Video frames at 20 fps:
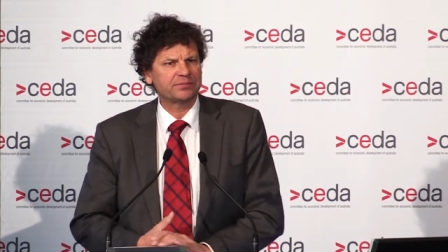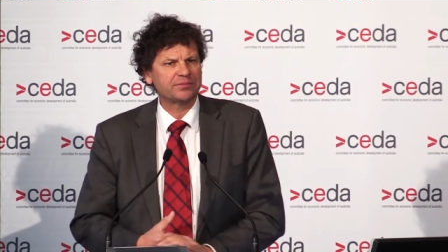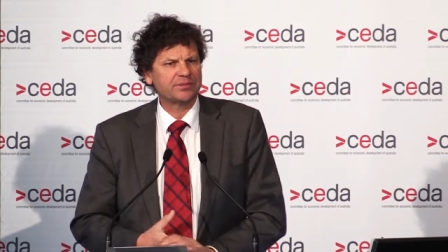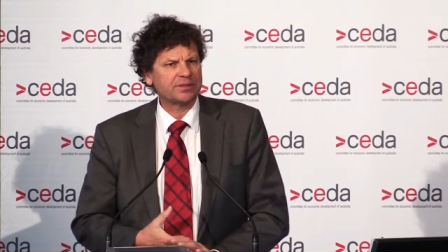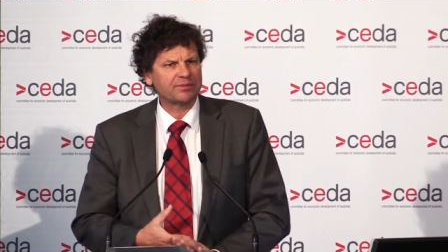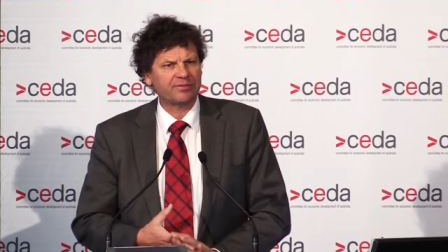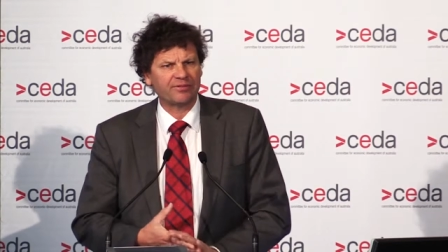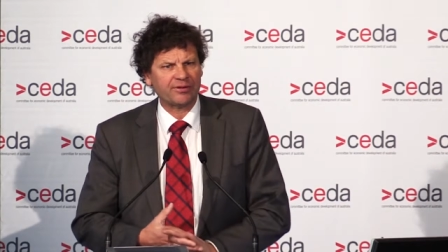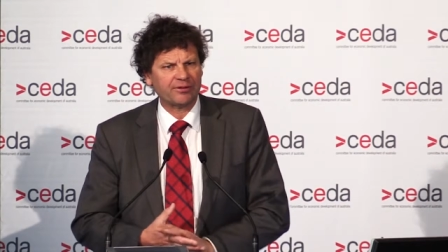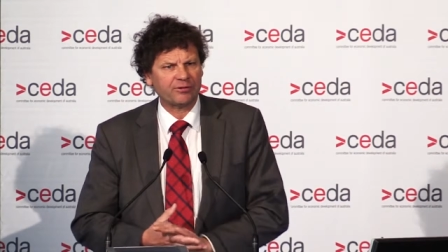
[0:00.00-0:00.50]

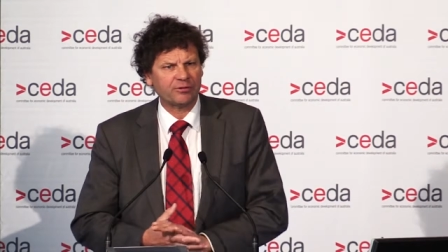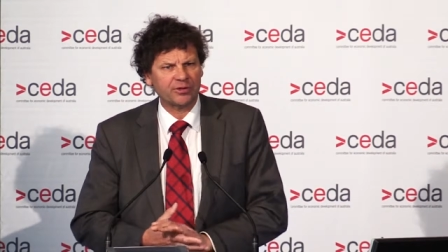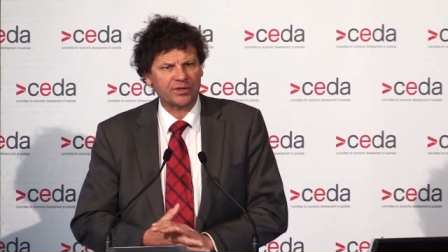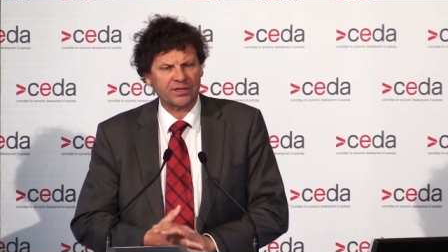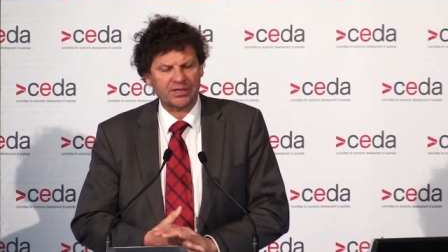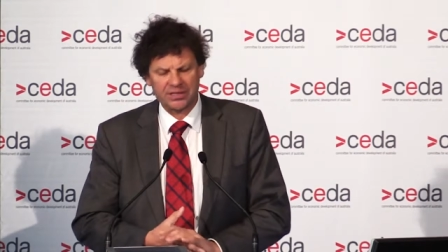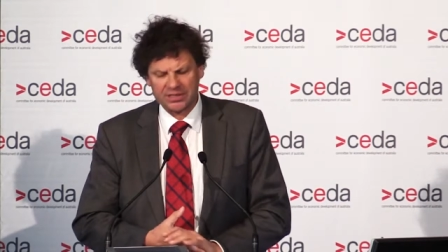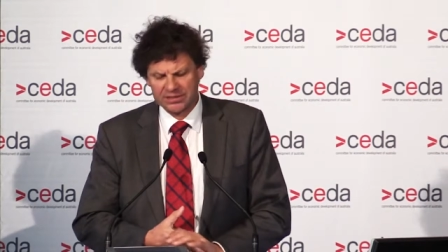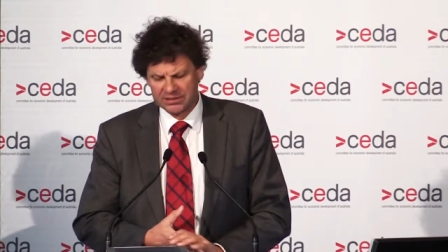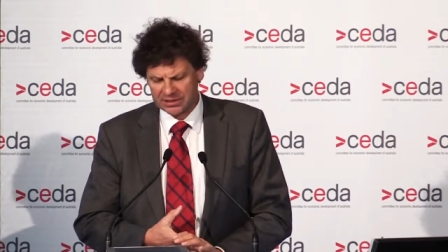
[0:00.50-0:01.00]
Some of our
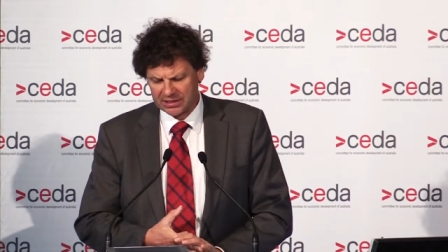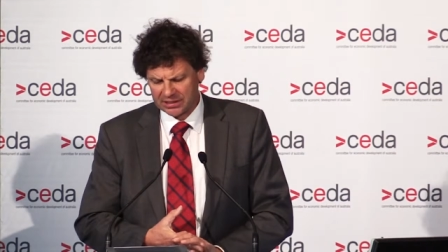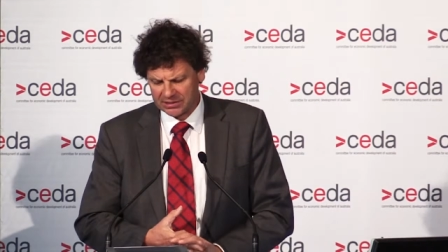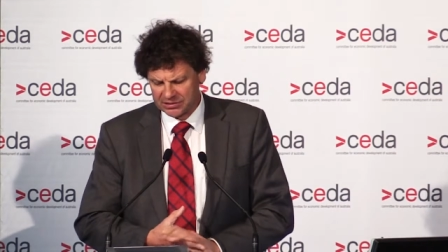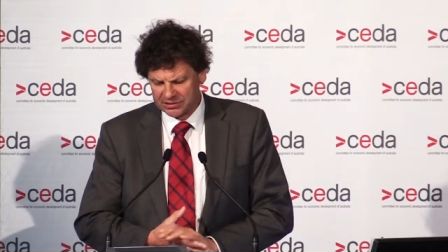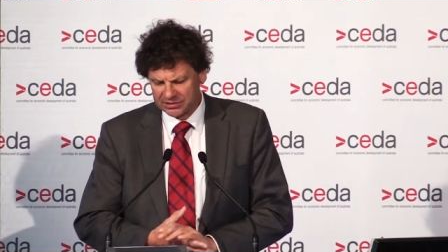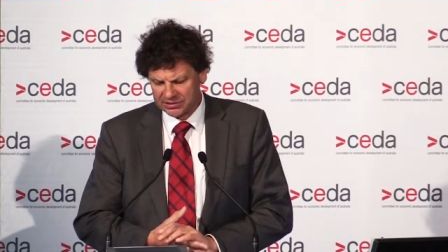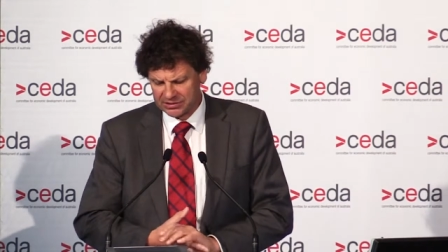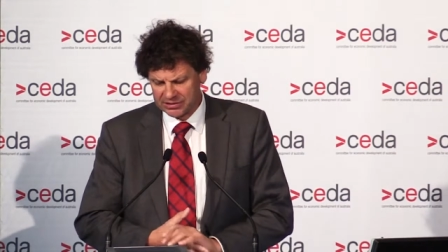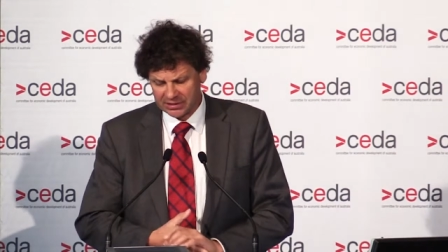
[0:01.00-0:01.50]

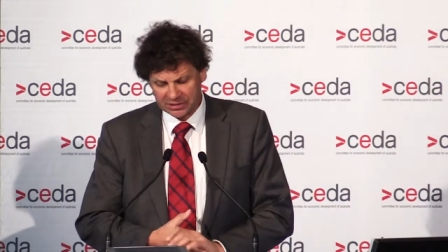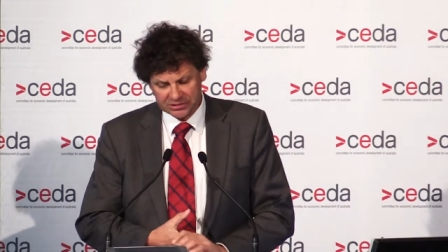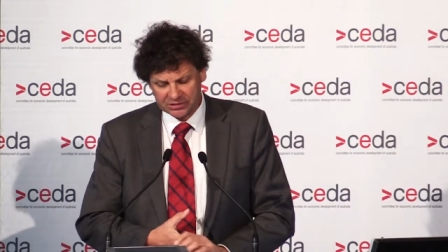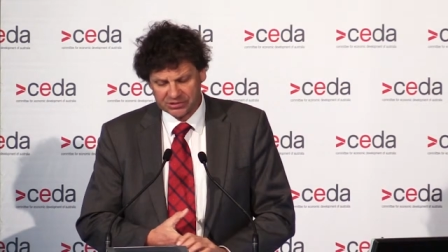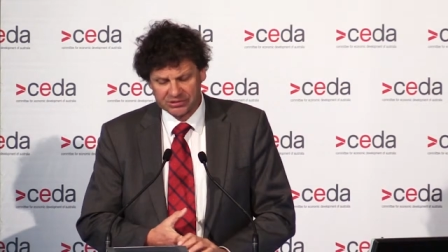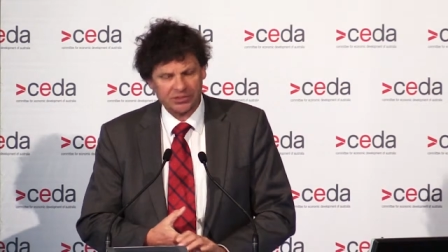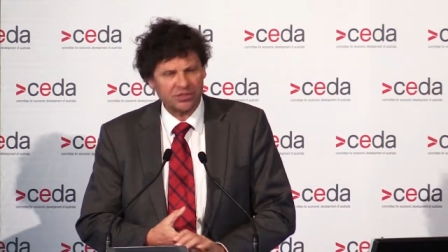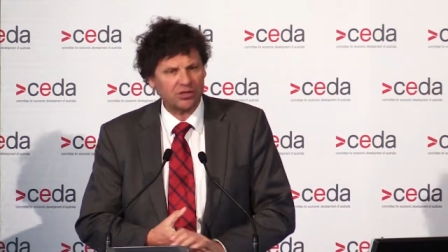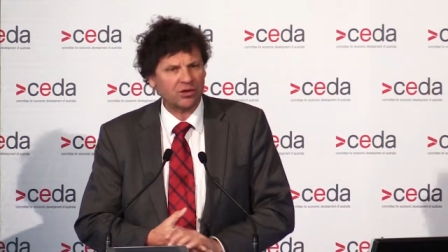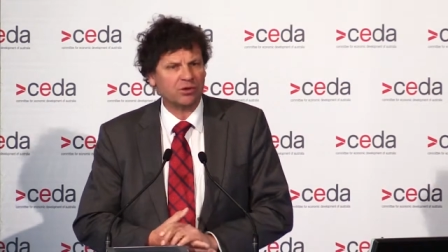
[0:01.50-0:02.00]
organisations, such
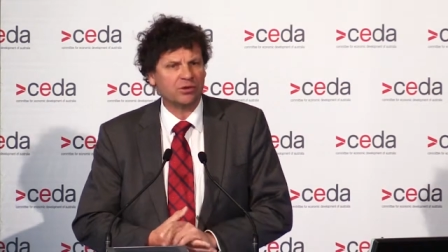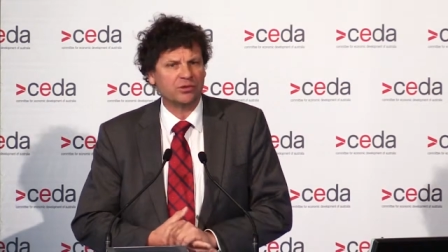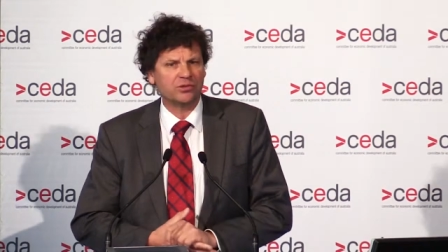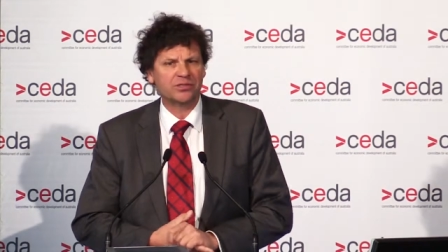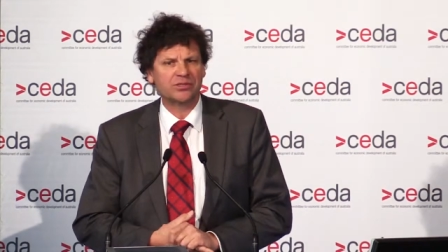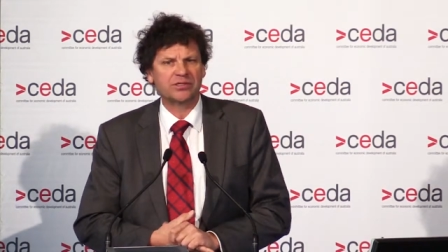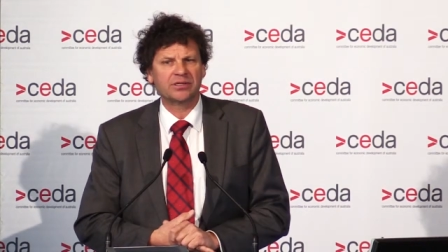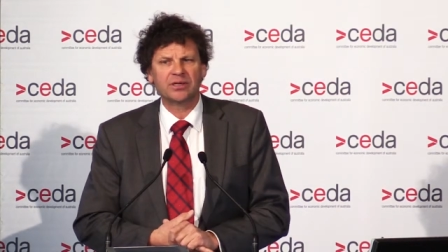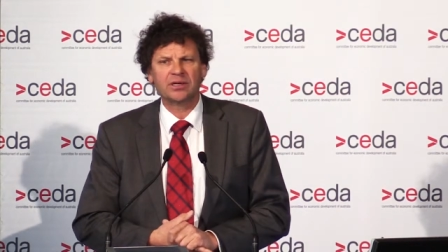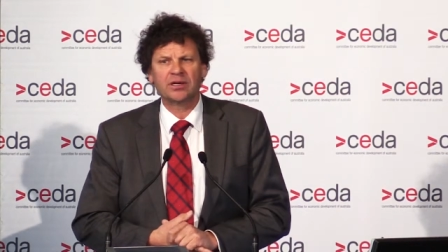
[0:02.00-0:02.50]
as
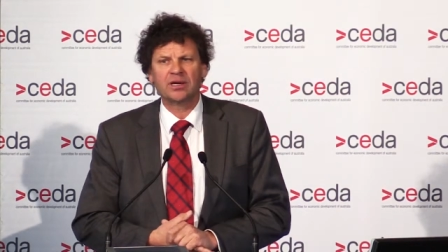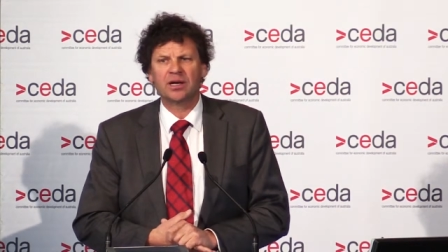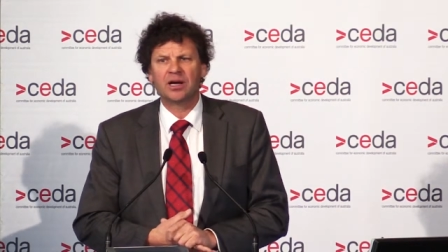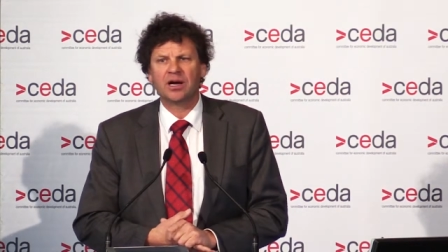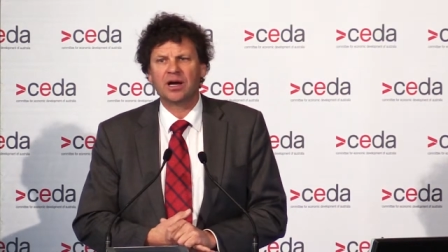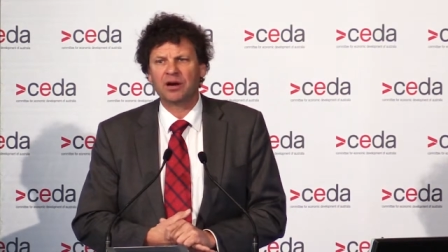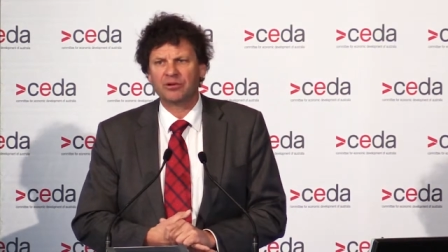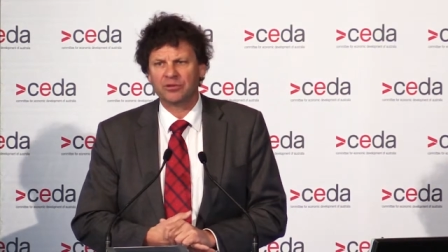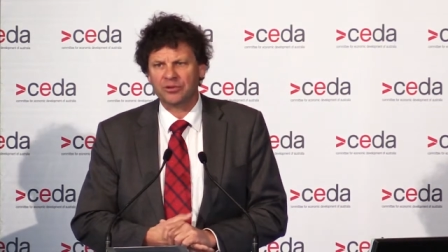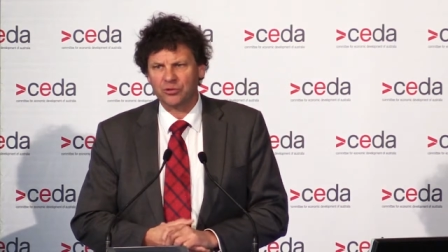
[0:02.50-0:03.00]
Coles,
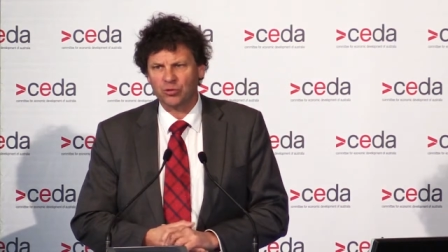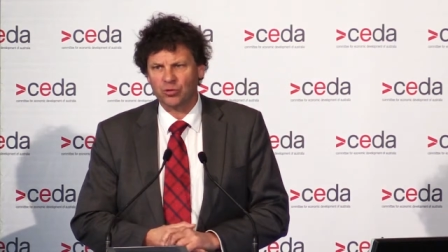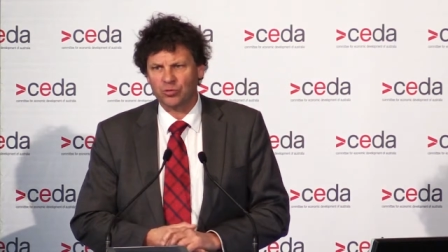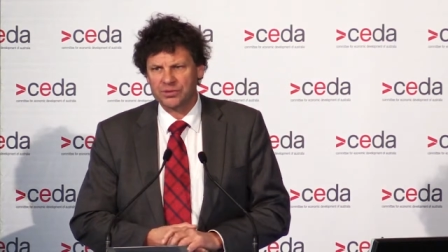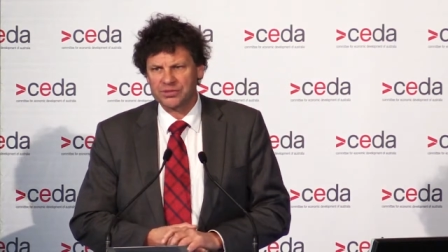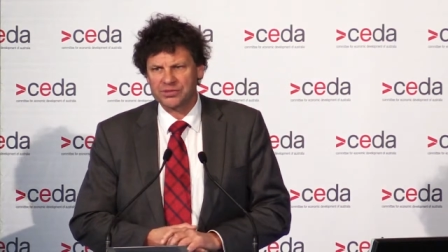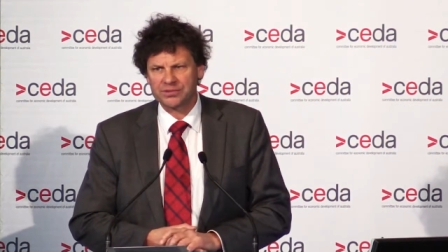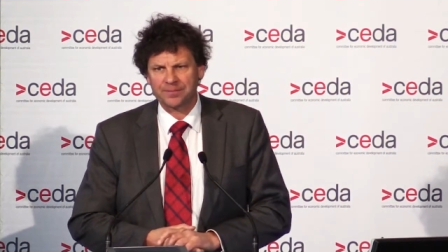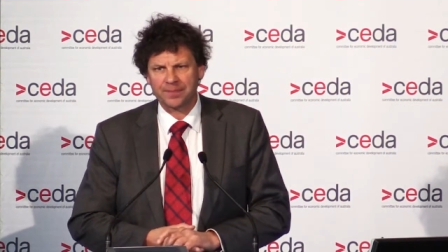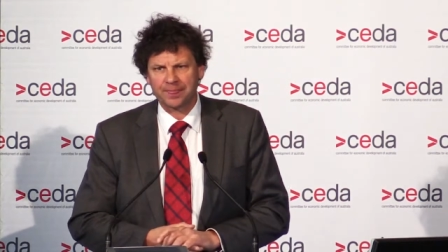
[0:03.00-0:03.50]
are
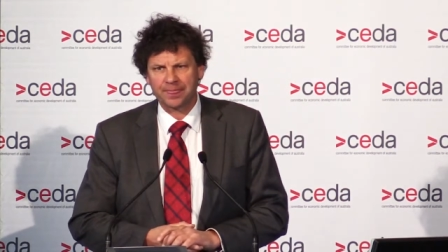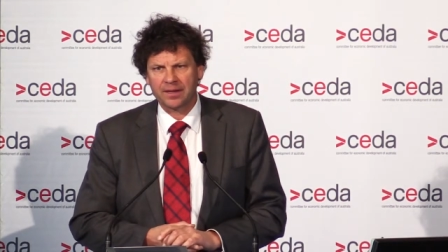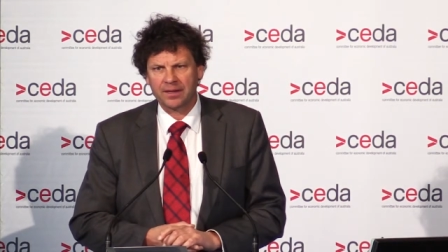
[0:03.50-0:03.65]
enormous.